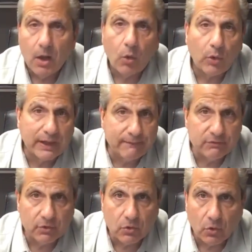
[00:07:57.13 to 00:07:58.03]
Or give
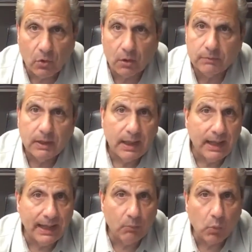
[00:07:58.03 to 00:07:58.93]
us a call,
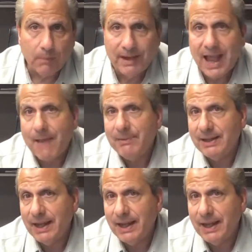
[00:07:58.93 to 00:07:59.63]
and we'll be happy to